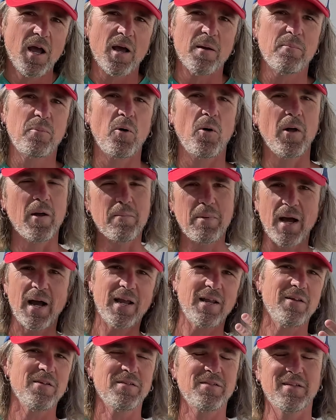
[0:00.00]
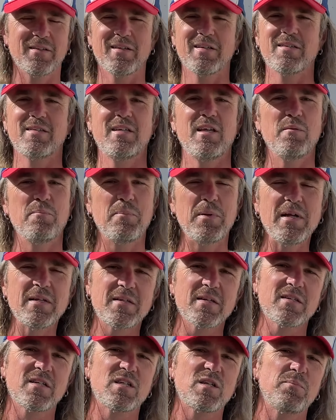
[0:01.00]
and pulling back, and you can see
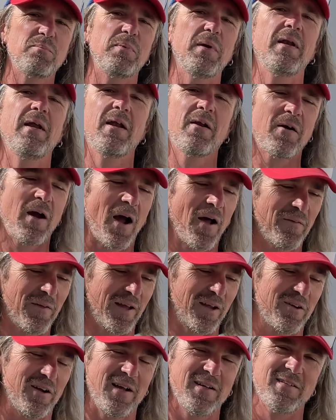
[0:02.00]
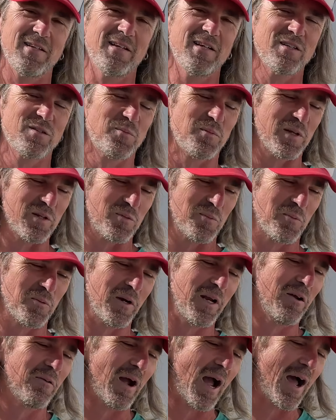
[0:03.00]
pizza spinning around like crazy. It's, it's
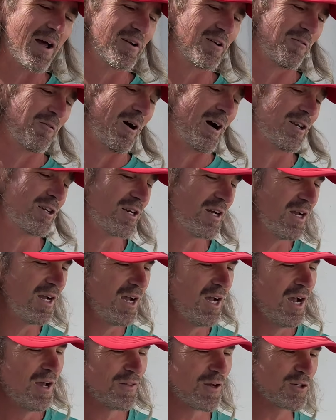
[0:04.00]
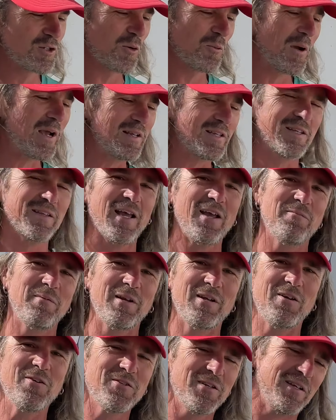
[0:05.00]
pretty rad to watch. There's a reason they've
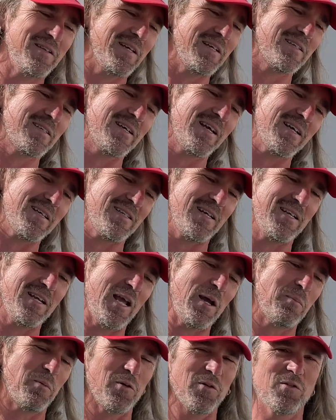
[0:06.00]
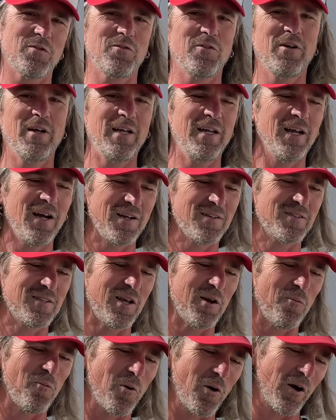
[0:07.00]
been using these things in Naples for eons.
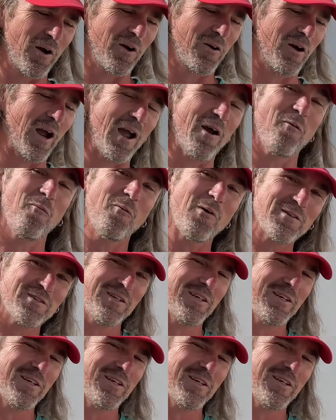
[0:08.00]
They work great once